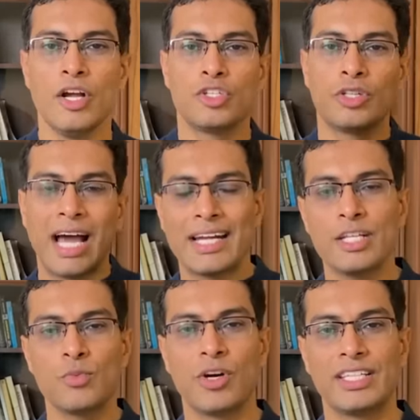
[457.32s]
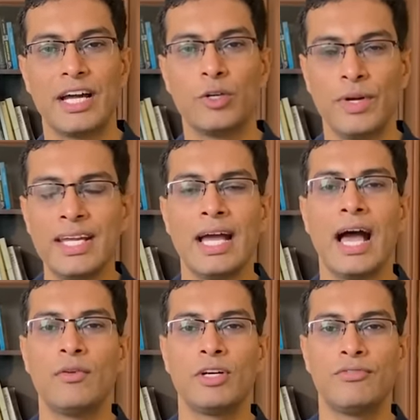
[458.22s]
So that is what they are doing.
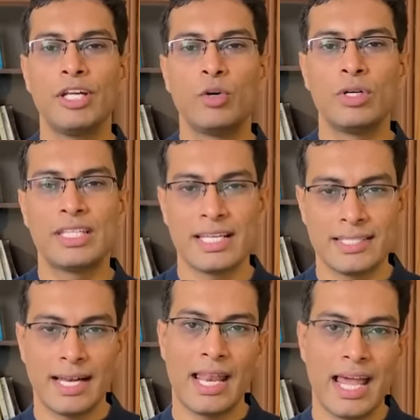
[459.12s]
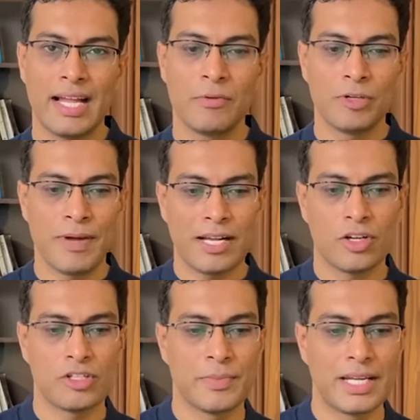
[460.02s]
And one of the good things that I like about Max
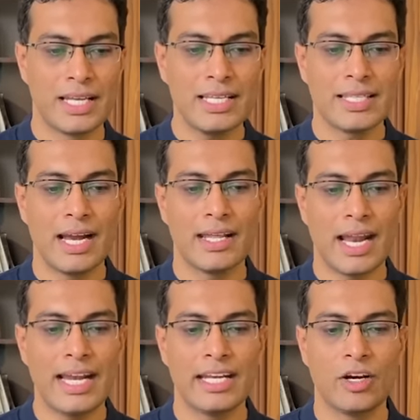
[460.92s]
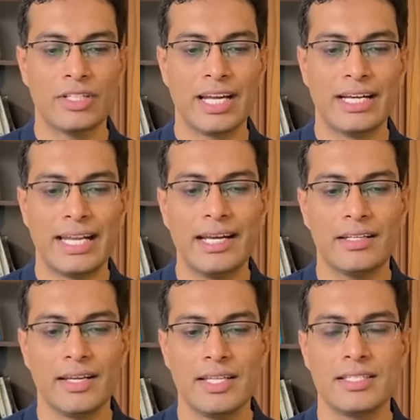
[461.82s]
Hospital is that right now their
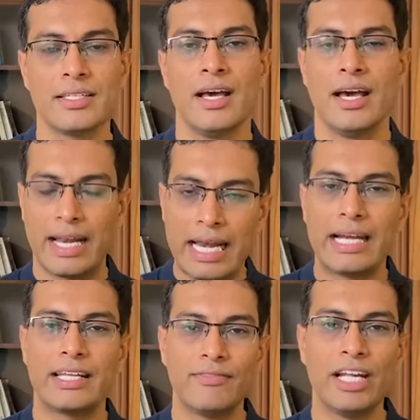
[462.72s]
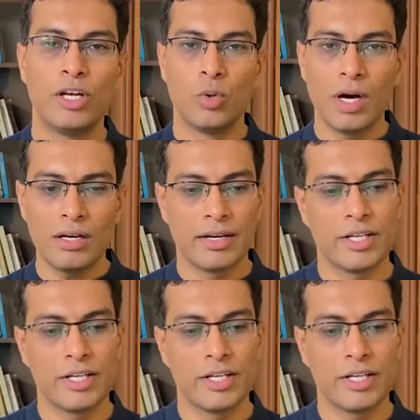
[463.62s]
debt is relatively lower.